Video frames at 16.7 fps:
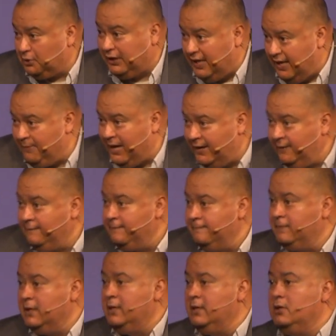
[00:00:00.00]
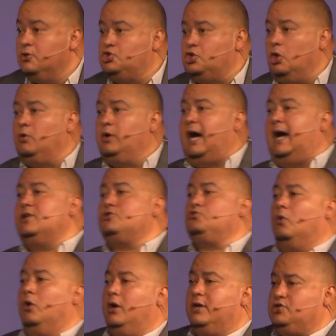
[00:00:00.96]
Amen. So God's
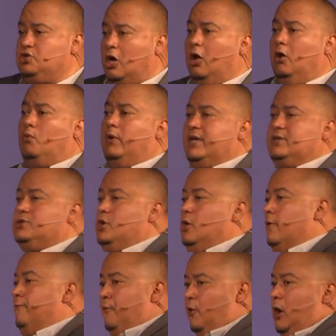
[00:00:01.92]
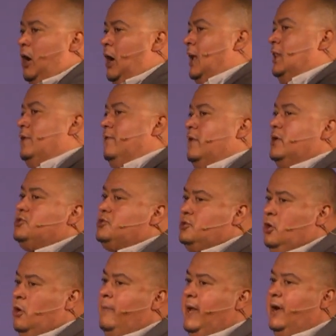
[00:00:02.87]
word is always good for all of us
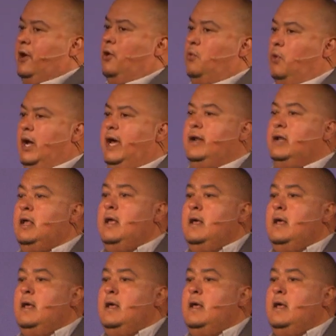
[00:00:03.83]
no matter what,